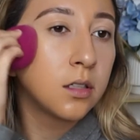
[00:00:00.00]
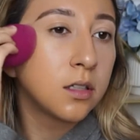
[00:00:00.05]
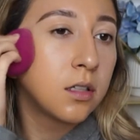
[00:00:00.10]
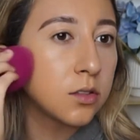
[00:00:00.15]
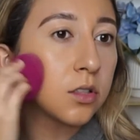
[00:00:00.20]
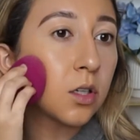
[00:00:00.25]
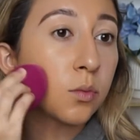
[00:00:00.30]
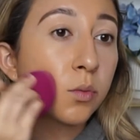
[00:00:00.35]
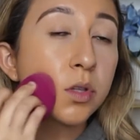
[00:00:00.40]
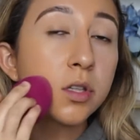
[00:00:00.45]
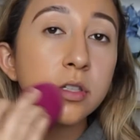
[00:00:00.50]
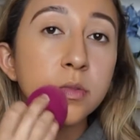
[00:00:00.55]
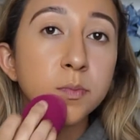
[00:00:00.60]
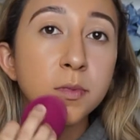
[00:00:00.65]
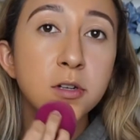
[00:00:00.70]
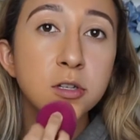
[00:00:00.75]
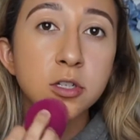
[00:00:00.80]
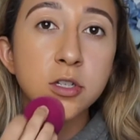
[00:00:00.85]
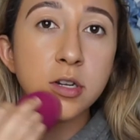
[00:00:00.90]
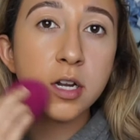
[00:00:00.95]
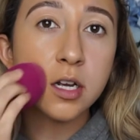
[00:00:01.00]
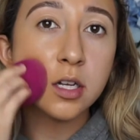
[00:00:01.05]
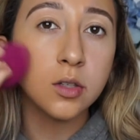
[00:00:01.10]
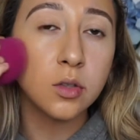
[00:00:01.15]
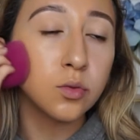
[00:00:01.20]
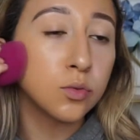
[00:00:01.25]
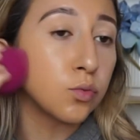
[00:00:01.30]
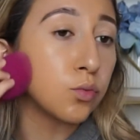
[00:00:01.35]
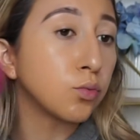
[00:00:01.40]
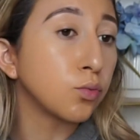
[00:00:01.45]
So with this sponge, it has
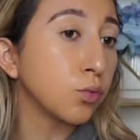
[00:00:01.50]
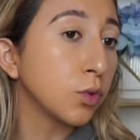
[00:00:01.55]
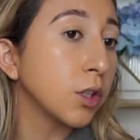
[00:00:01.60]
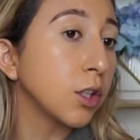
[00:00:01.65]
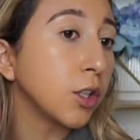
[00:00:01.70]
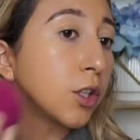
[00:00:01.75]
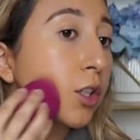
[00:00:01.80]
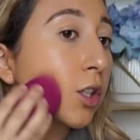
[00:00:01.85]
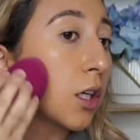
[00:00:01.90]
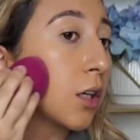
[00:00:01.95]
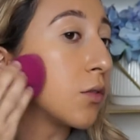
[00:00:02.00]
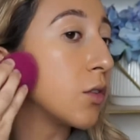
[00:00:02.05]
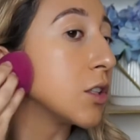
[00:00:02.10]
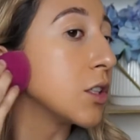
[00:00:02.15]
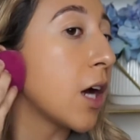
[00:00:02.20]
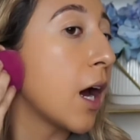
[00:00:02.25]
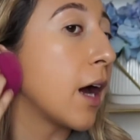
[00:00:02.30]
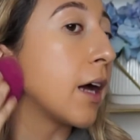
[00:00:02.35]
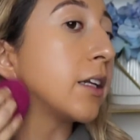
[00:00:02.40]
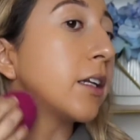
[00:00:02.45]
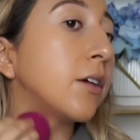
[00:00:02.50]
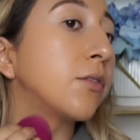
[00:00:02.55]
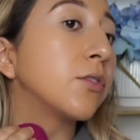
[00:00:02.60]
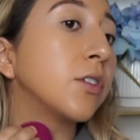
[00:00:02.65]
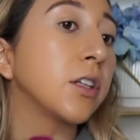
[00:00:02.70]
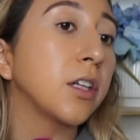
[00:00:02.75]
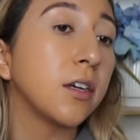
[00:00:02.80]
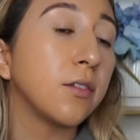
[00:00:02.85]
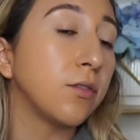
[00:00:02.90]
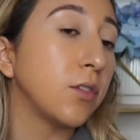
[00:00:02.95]
really good coverage. I
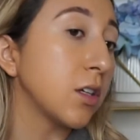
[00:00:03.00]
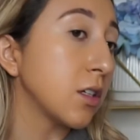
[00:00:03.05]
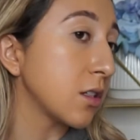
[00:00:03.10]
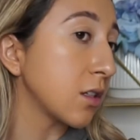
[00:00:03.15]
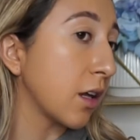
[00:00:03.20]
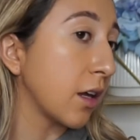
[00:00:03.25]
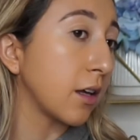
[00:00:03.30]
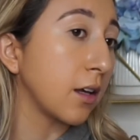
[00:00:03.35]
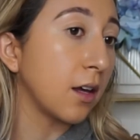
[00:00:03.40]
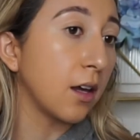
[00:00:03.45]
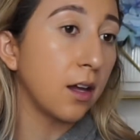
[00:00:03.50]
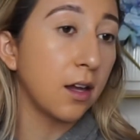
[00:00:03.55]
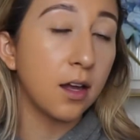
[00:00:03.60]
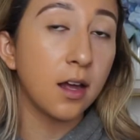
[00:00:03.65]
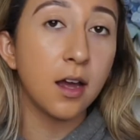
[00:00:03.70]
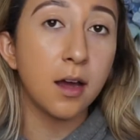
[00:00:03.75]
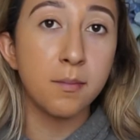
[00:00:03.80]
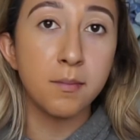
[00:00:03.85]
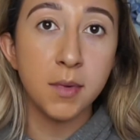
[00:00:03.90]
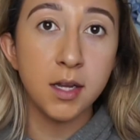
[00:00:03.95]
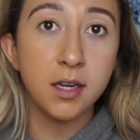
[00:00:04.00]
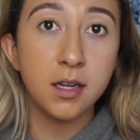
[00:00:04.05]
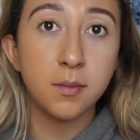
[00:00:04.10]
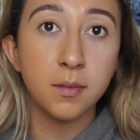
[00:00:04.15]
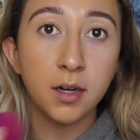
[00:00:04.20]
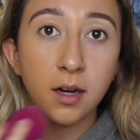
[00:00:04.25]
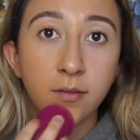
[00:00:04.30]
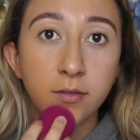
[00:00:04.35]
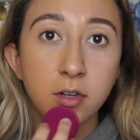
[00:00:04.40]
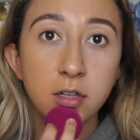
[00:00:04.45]
definitely give this like a medium
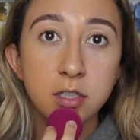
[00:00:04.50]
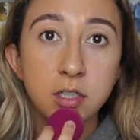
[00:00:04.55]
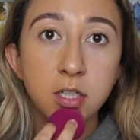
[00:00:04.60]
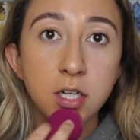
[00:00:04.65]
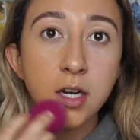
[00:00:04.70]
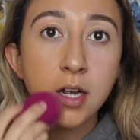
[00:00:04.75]
coverage.